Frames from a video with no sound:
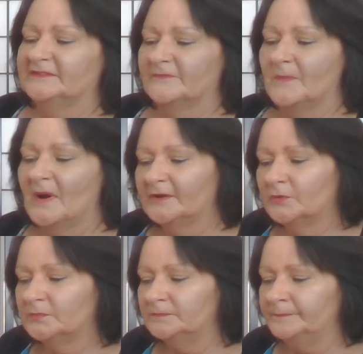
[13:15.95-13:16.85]
of
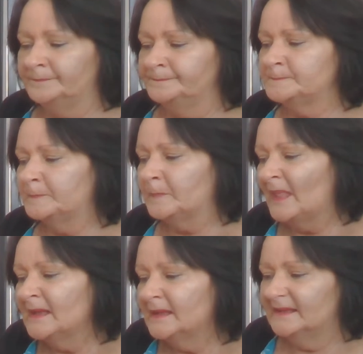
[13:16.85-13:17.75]
Michael. It
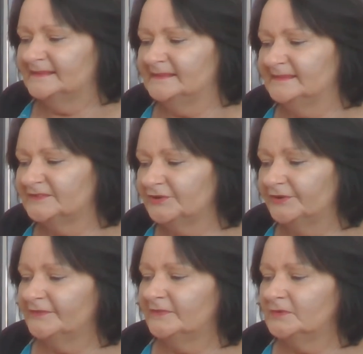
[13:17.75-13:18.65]
says
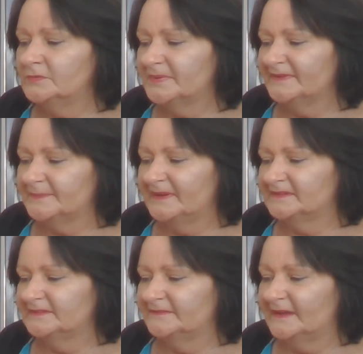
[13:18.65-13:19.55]
truthful,
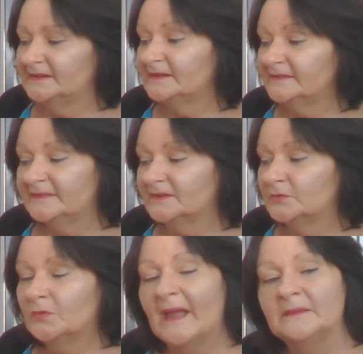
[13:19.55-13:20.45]
perspective,
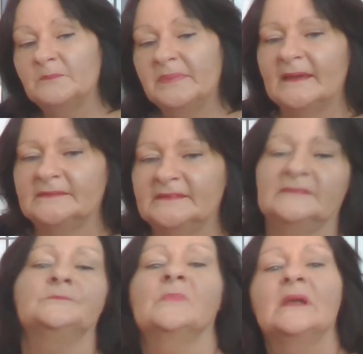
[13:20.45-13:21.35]
analytical, and blunt.
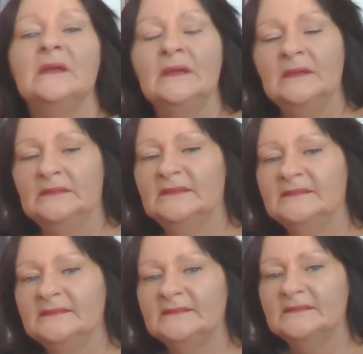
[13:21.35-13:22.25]

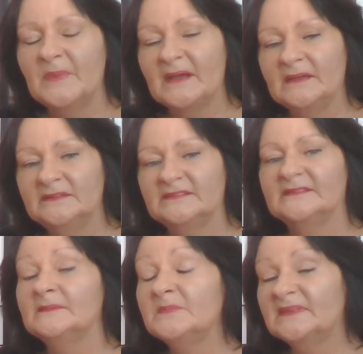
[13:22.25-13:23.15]
This is the page,
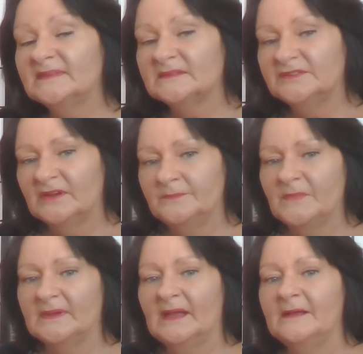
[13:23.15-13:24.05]
it's a messenger,
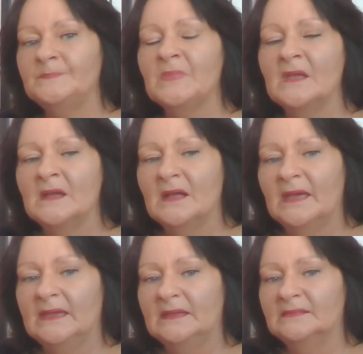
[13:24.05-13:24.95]
okay?
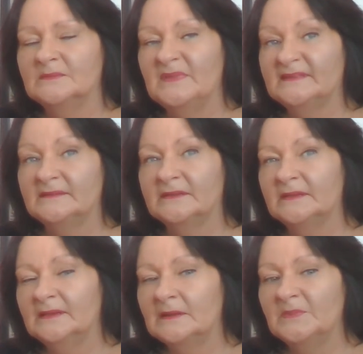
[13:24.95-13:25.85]
And the message
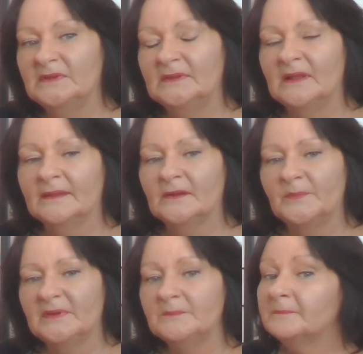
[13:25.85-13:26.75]
can come in a little
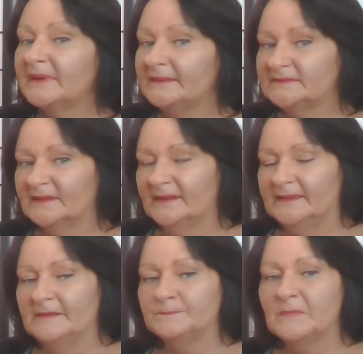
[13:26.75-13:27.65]
bit bluntly.